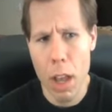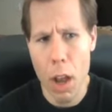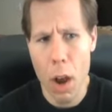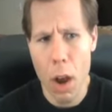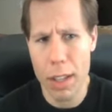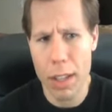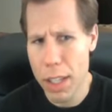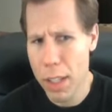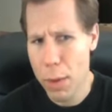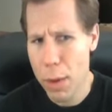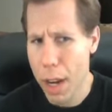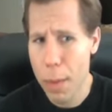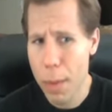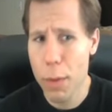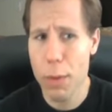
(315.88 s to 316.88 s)
All right, this
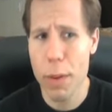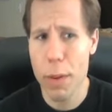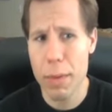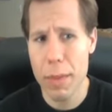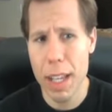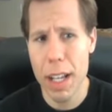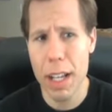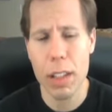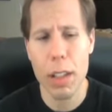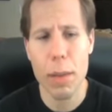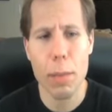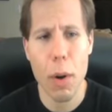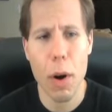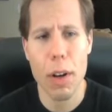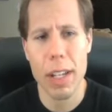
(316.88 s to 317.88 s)
one comes from Nick
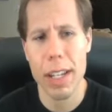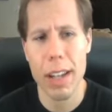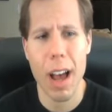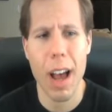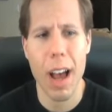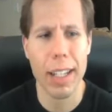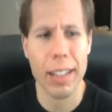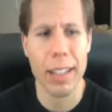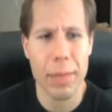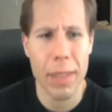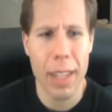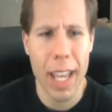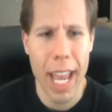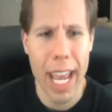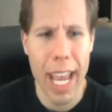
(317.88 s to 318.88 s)
Lombardi 9.
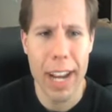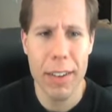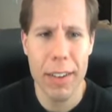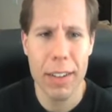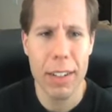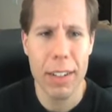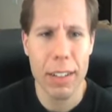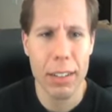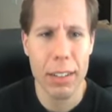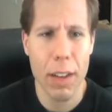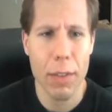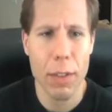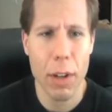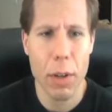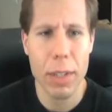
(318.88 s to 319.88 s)
Hey Aaron,
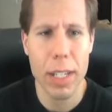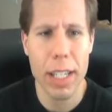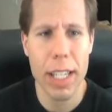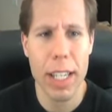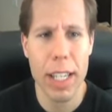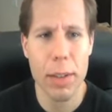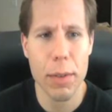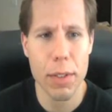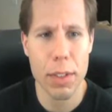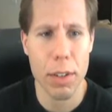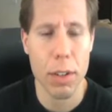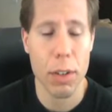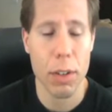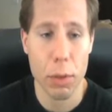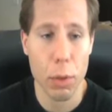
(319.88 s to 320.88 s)
love No DQster,
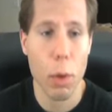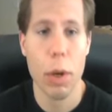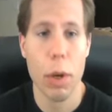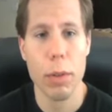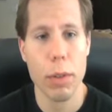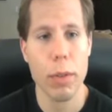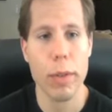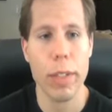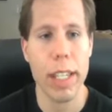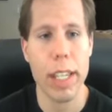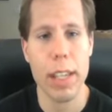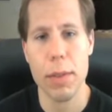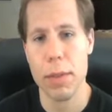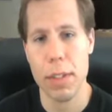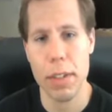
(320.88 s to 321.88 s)
or loyal No
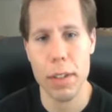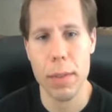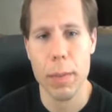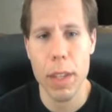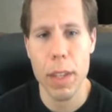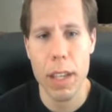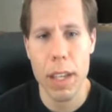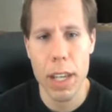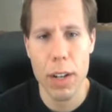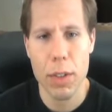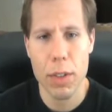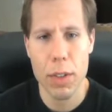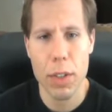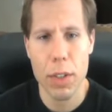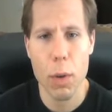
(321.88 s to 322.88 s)
DQster.
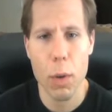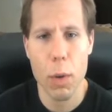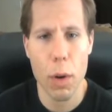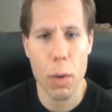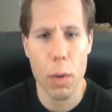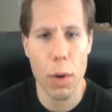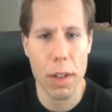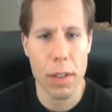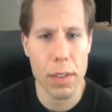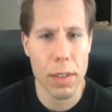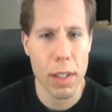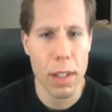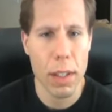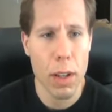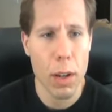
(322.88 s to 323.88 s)
Here's two quick
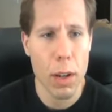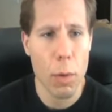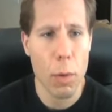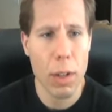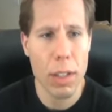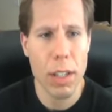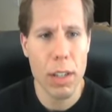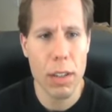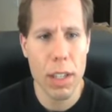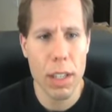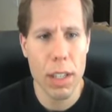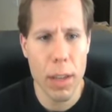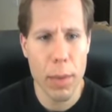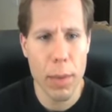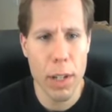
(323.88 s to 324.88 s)
ones. What do you
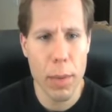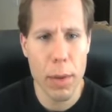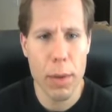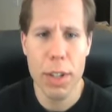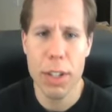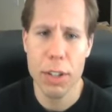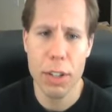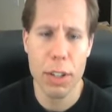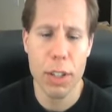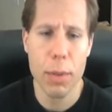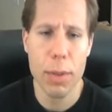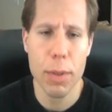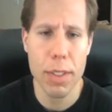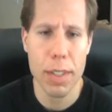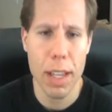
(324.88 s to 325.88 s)
think WWE should do
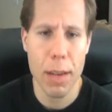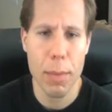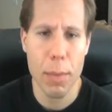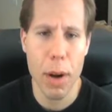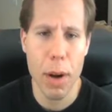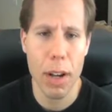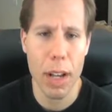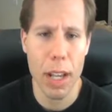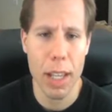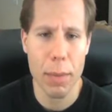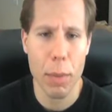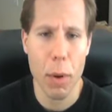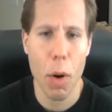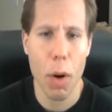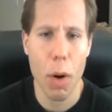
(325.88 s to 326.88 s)
with CM Punk and
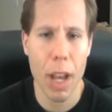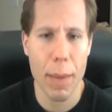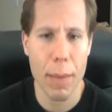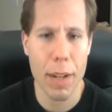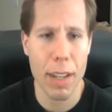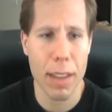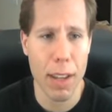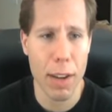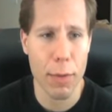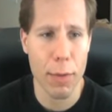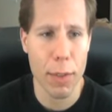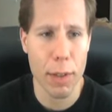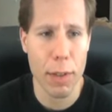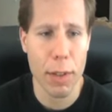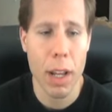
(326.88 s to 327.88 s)
Paul Heyman in their
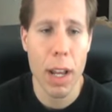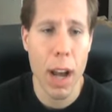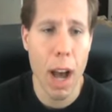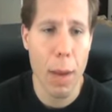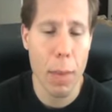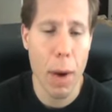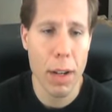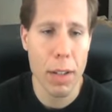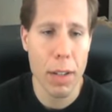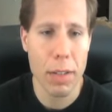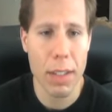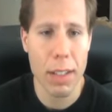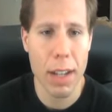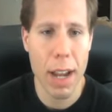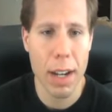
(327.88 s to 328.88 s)
feud? I'm
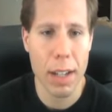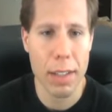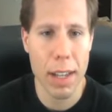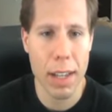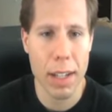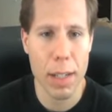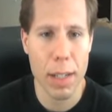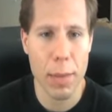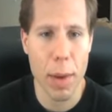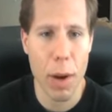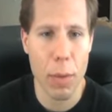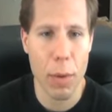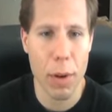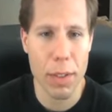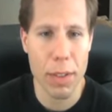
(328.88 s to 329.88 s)
honestly not excited
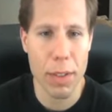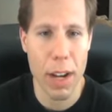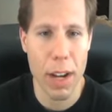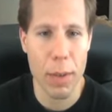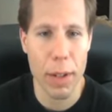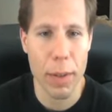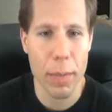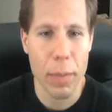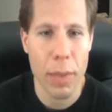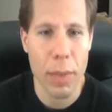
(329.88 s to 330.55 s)
about where it's going.